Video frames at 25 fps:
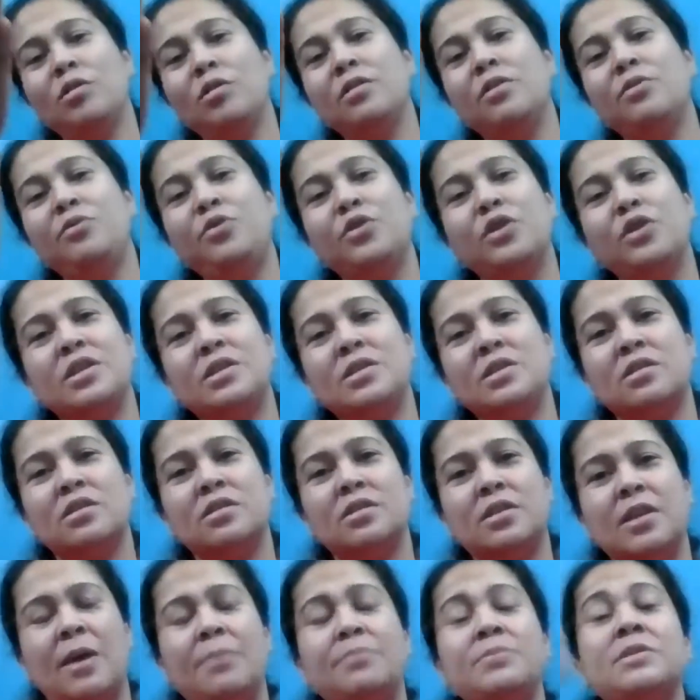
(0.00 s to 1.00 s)
On the
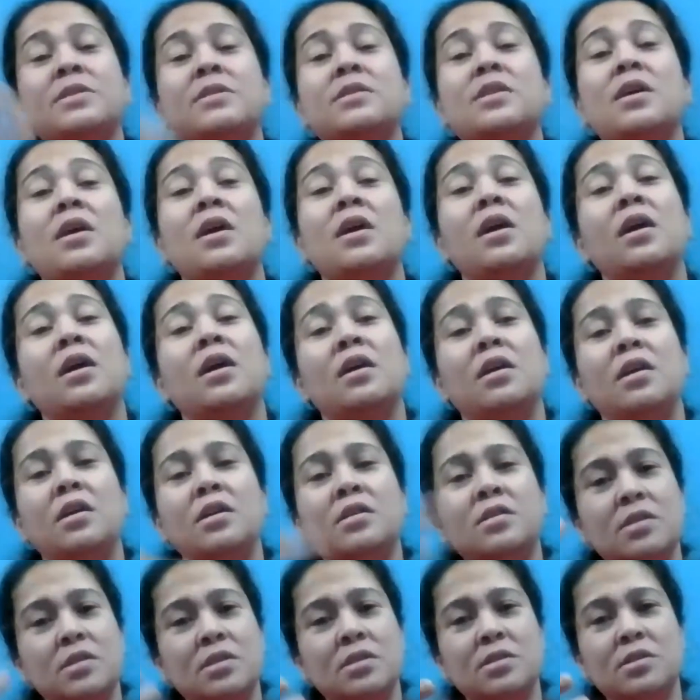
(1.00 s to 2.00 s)
first attempts,
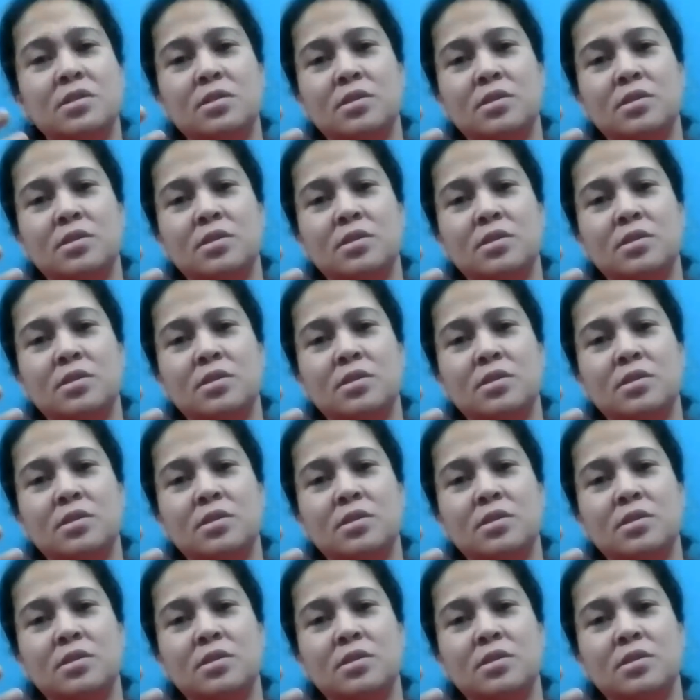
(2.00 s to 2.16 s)
it